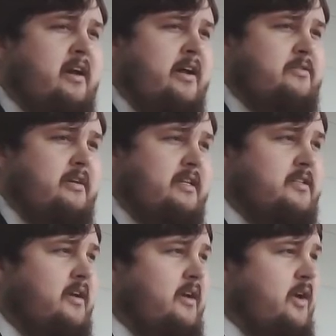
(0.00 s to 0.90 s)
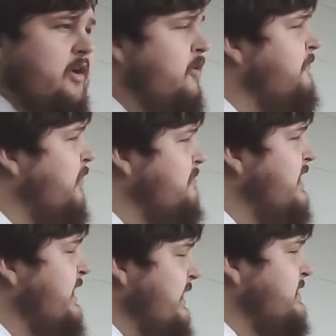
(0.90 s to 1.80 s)
countries who, for
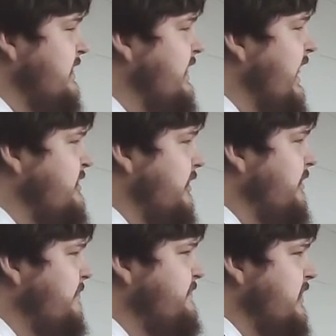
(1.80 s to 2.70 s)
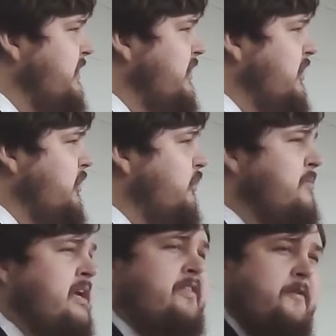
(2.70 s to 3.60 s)
meeting together,
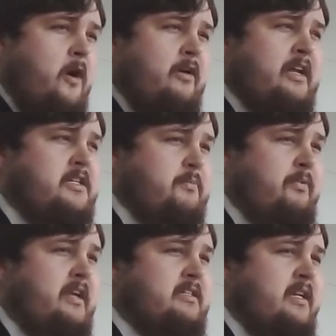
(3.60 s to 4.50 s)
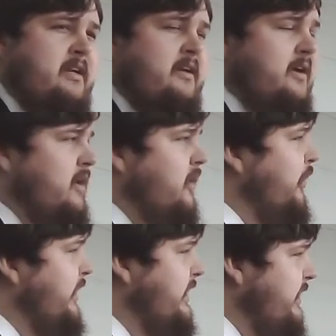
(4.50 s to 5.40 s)
would be thrown into prison
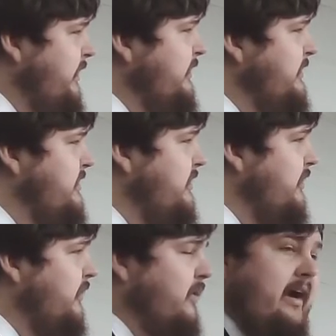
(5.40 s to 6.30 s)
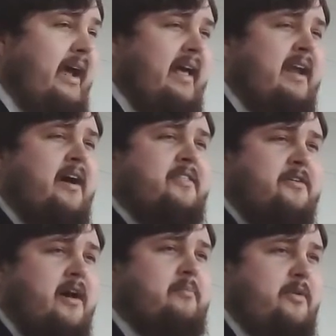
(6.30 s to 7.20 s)
or killed, or any other
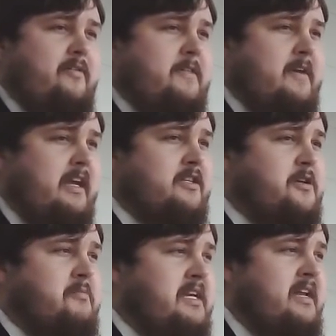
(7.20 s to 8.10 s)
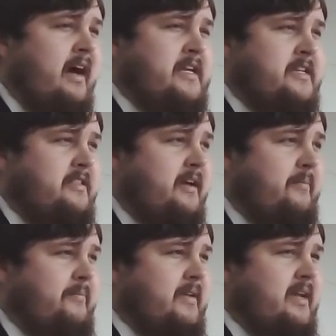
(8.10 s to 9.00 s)
number of things could be done to
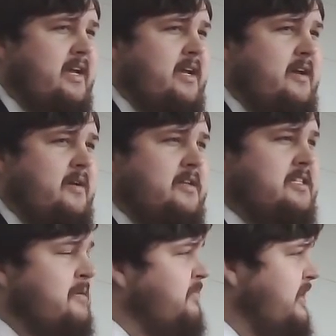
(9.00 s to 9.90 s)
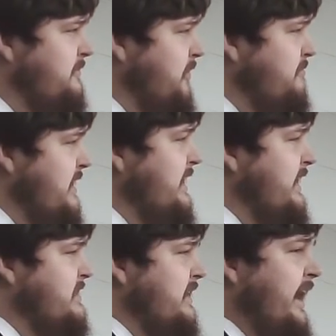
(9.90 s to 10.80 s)
them simply for
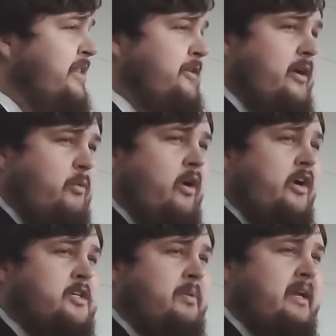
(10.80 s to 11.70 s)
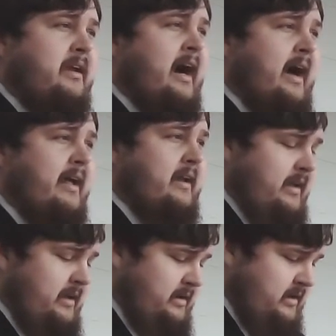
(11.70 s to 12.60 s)
meeting together and worshiping God
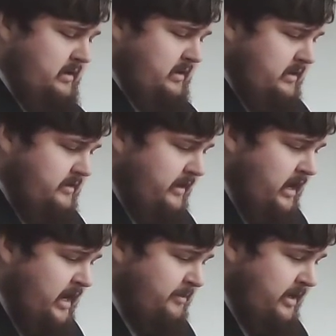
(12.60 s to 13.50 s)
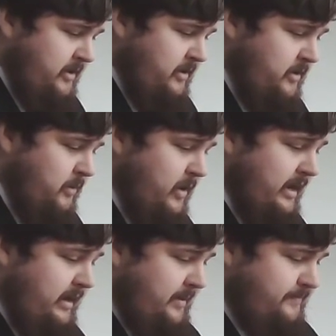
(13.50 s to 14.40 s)
in the common
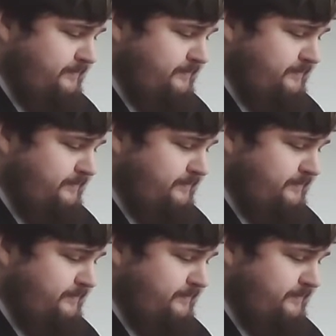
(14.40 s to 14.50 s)
way.